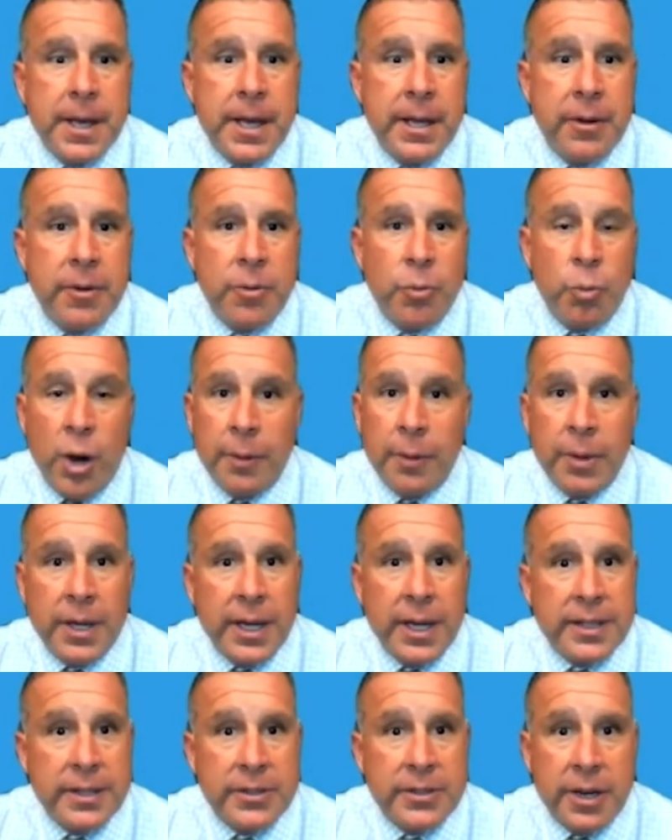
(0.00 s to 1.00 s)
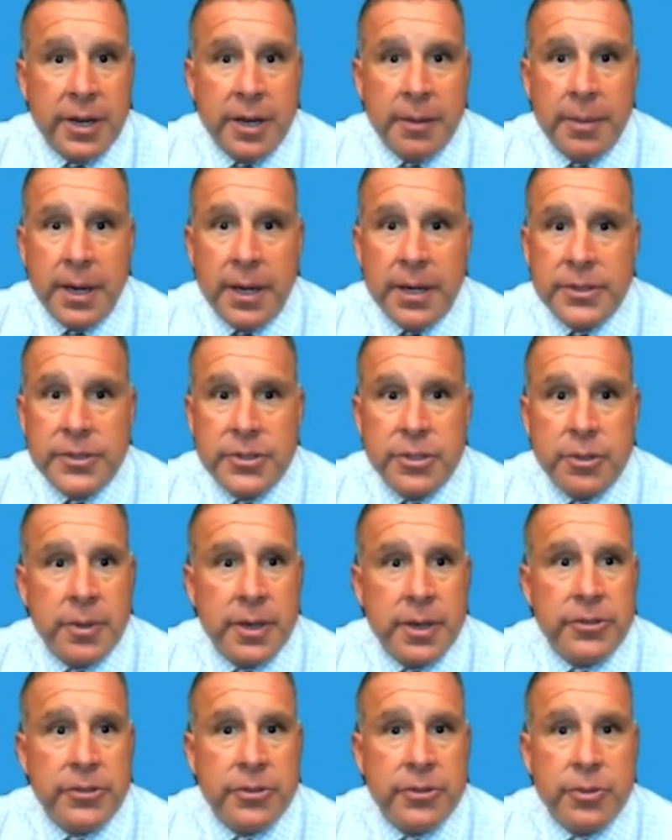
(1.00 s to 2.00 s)
And why we like to talk about it so
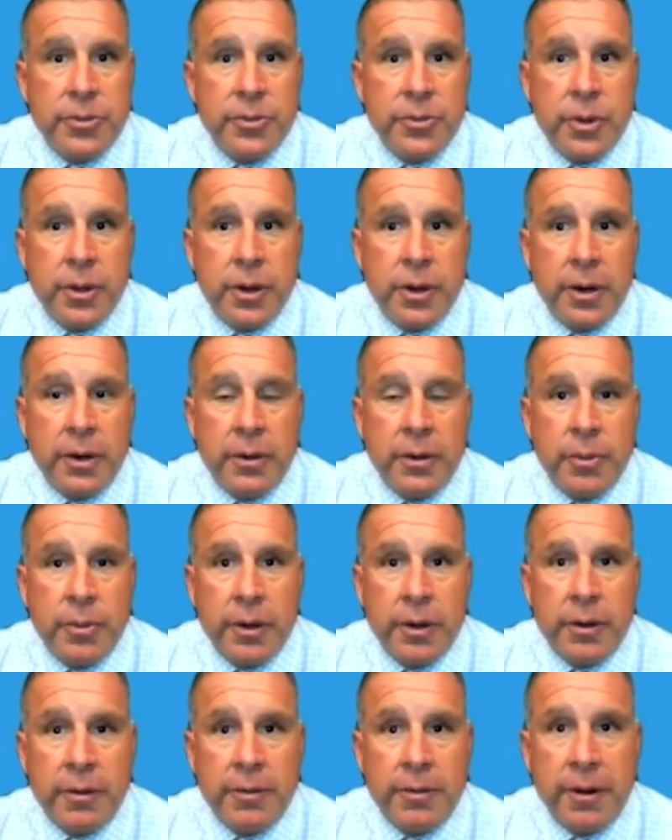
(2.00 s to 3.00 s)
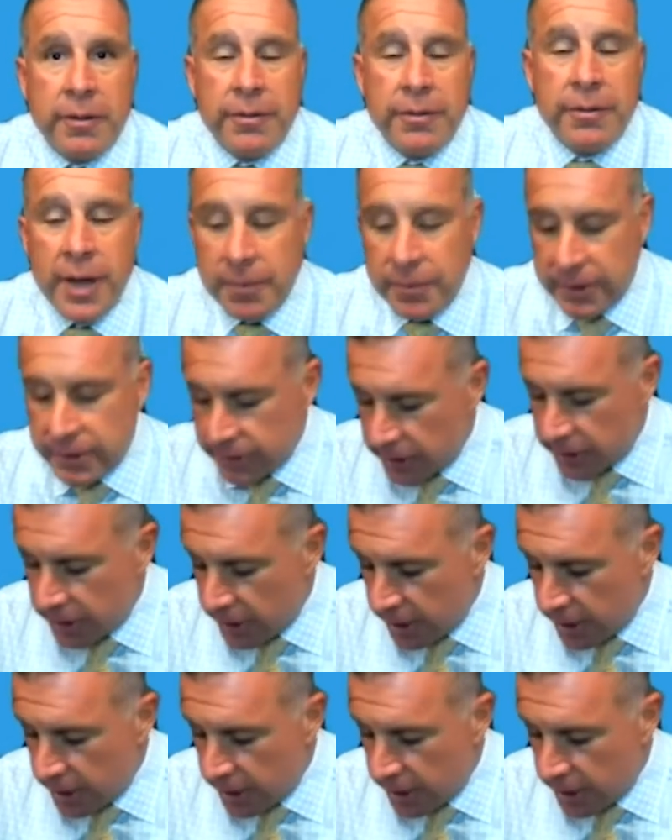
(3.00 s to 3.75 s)
much with our families.